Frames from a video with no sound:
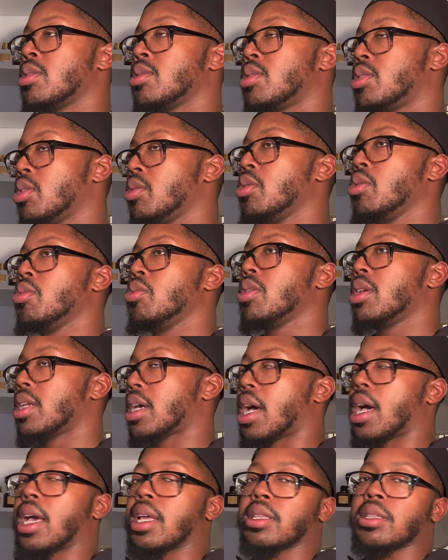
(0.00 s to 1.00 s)
Do
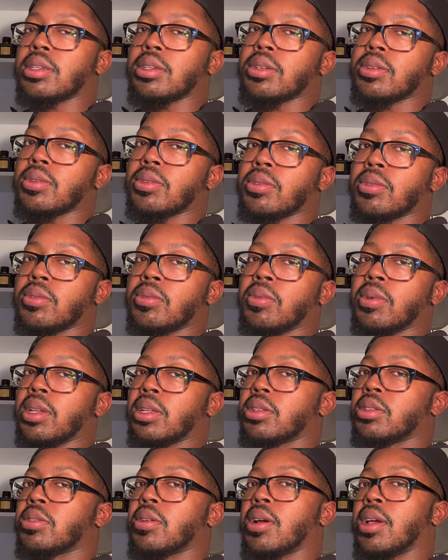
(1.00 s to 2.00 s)
not, when it
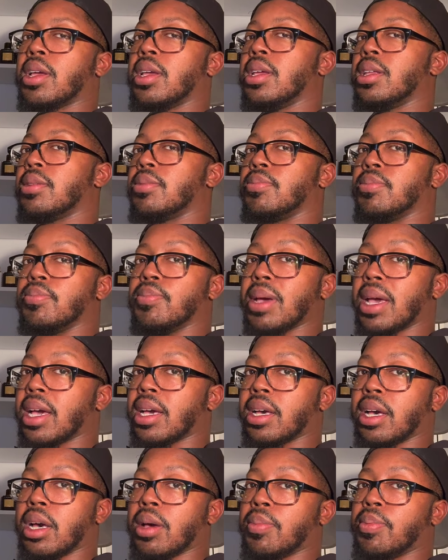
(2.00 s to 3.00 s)
start heating
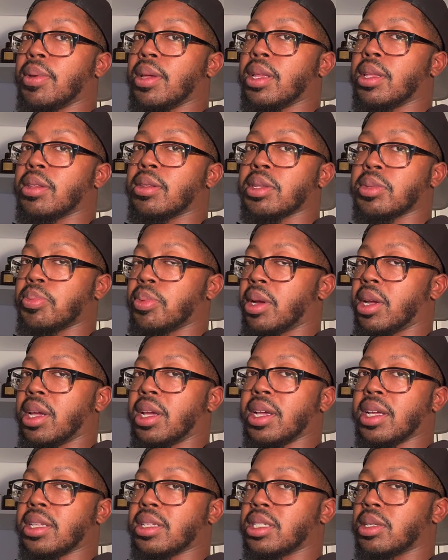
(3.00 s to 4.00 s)
back up in
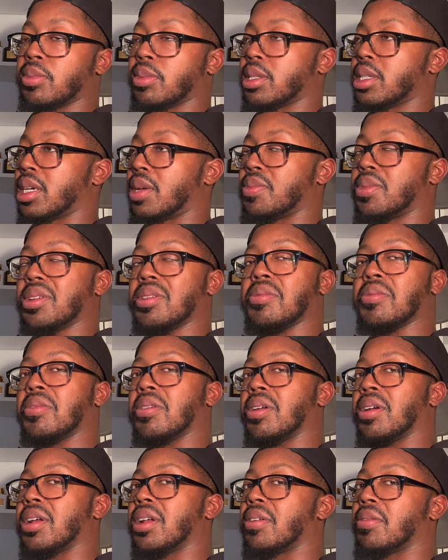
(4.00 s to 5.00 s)
spring and summertime, don't
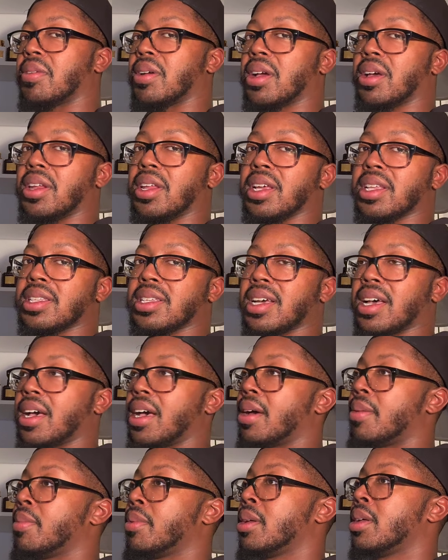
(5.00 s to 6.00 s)
wear it around that time.